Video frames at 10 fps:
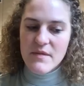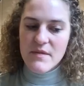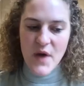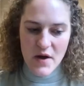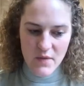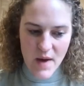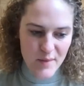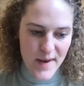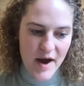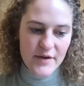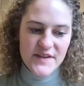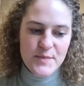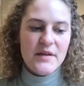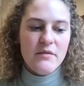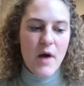thought a lot about, and
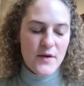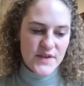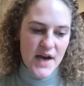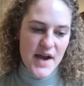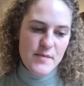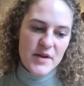spend a lot of time